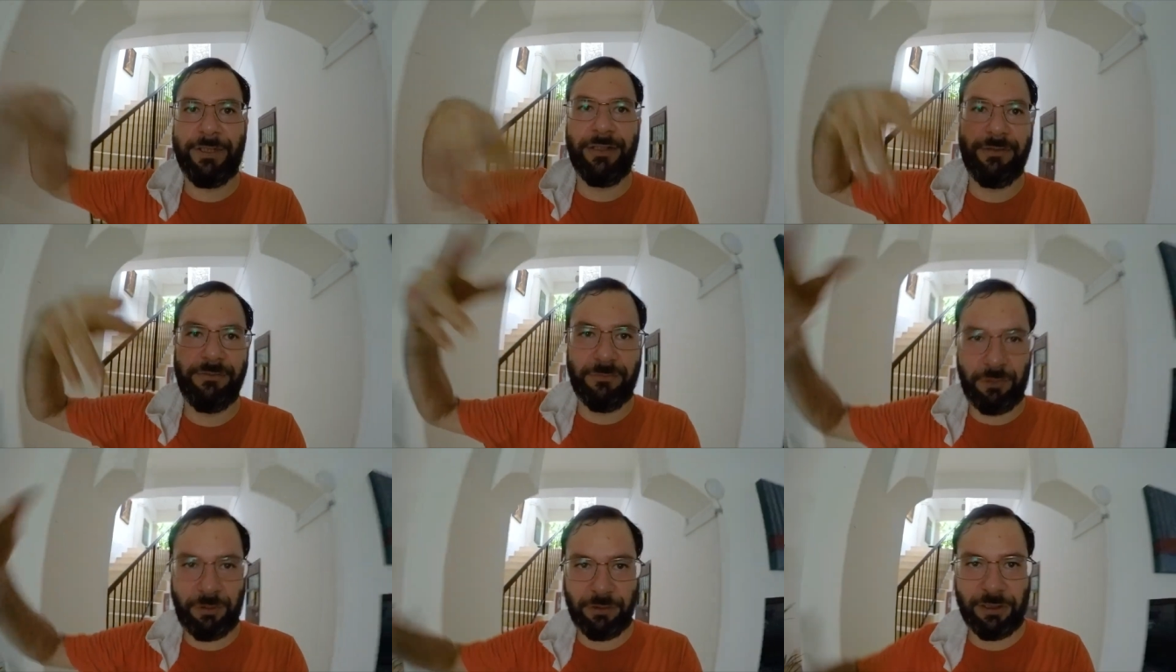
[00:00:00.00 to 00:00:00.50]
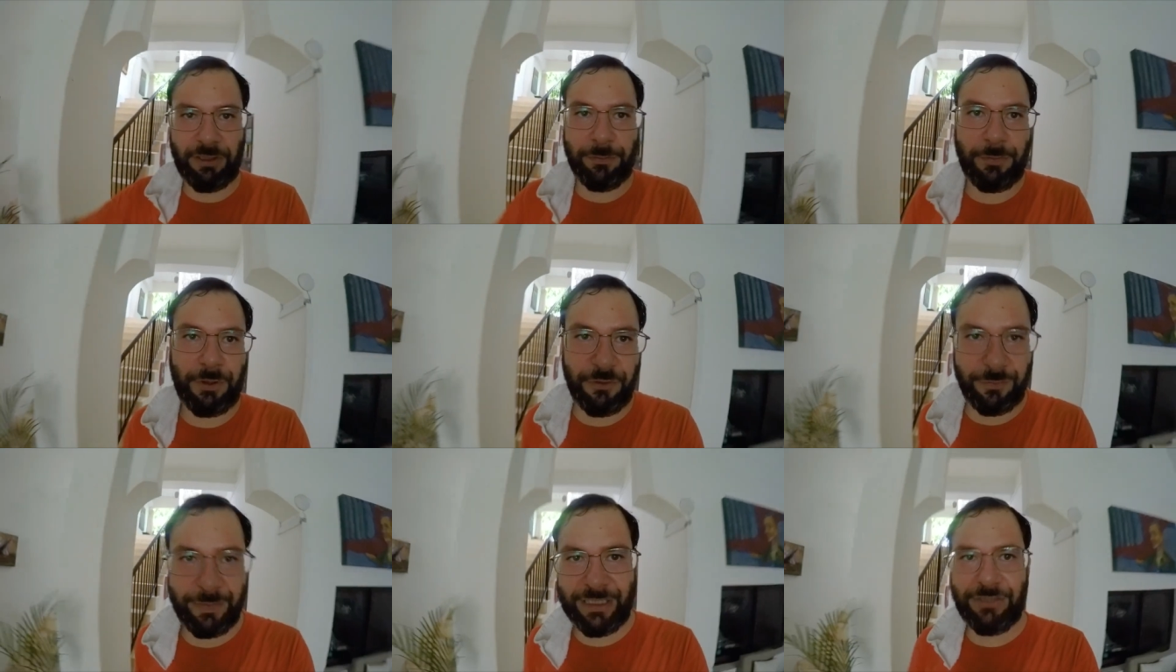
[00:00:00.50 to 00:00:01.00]
but we're gonna
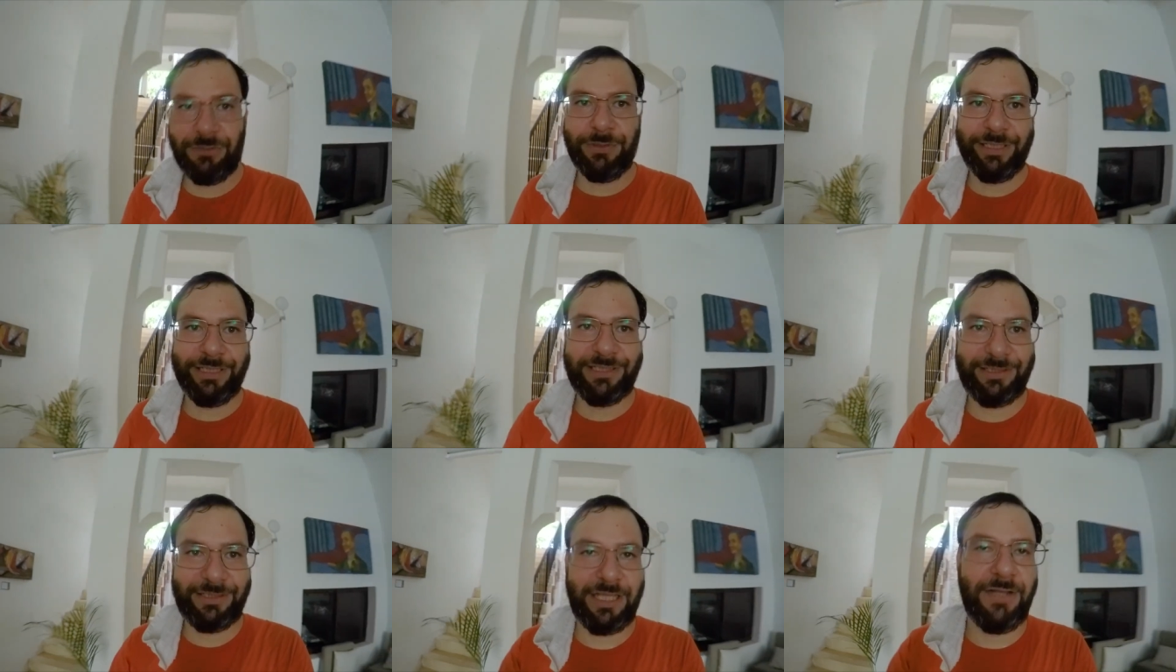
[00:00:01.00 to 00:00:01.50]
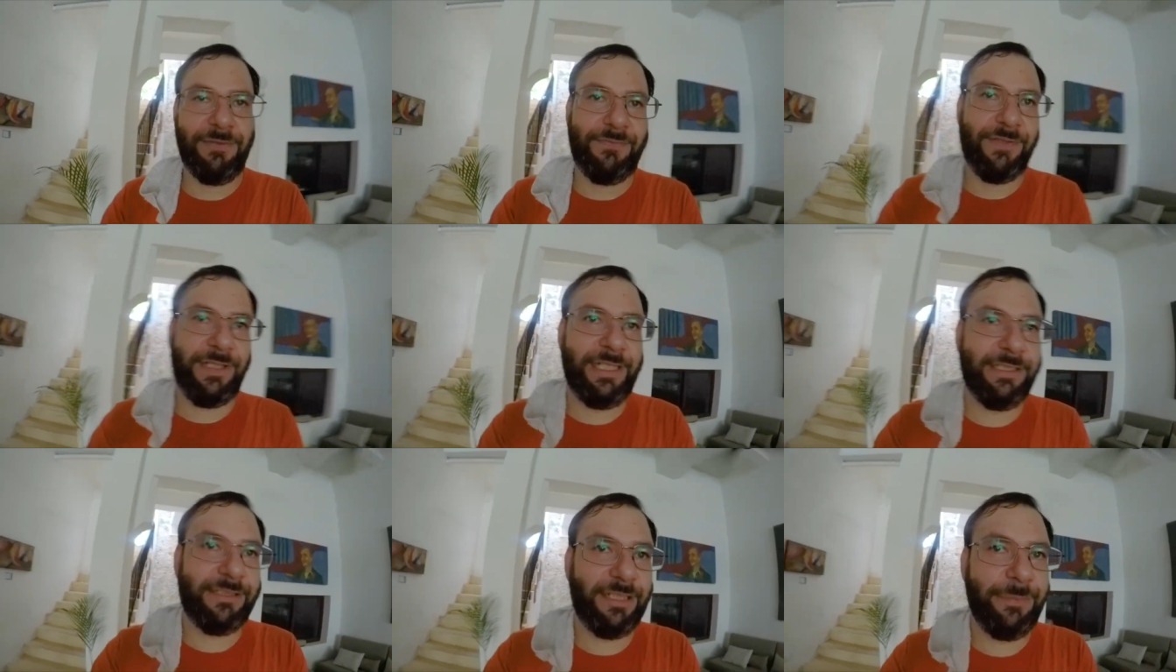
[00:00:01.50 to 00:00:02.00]
both be doing
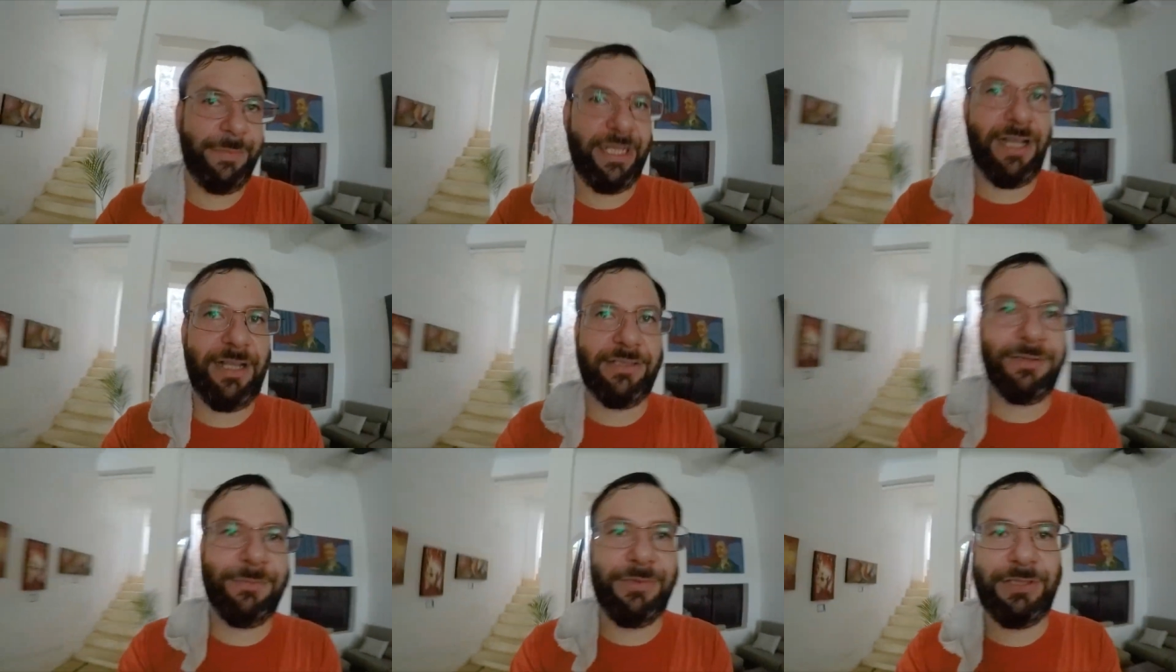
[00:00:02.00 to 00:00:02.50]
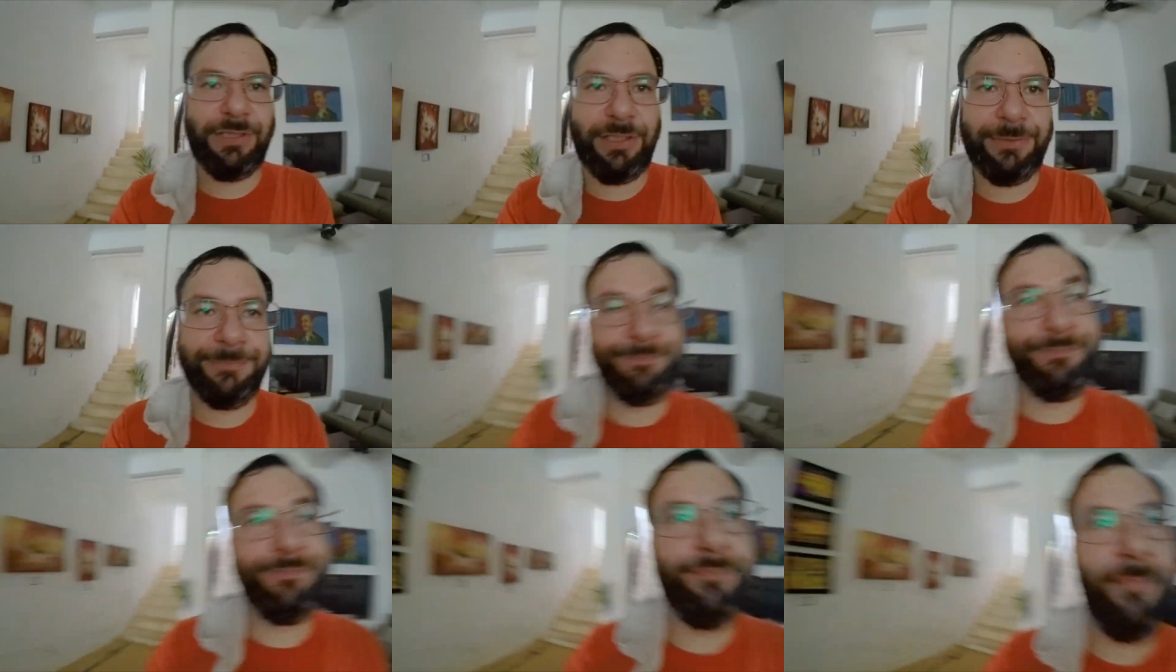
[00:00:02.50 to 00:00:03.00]
stuff, and it's gonna be awesome.
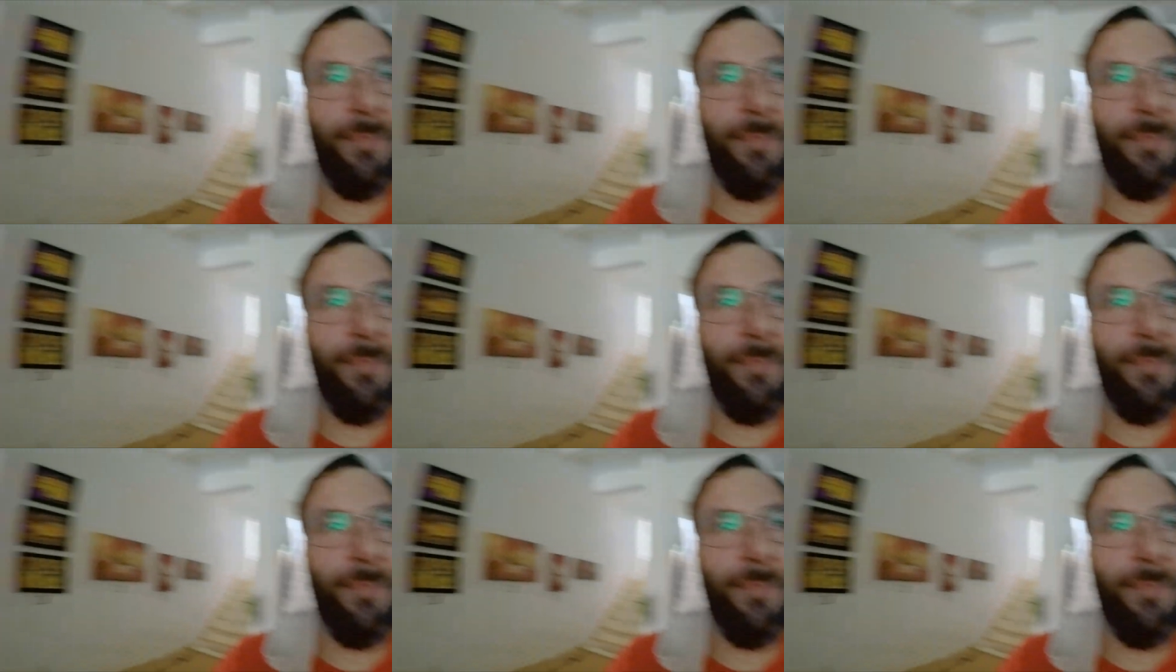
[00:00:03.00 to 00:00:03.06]
So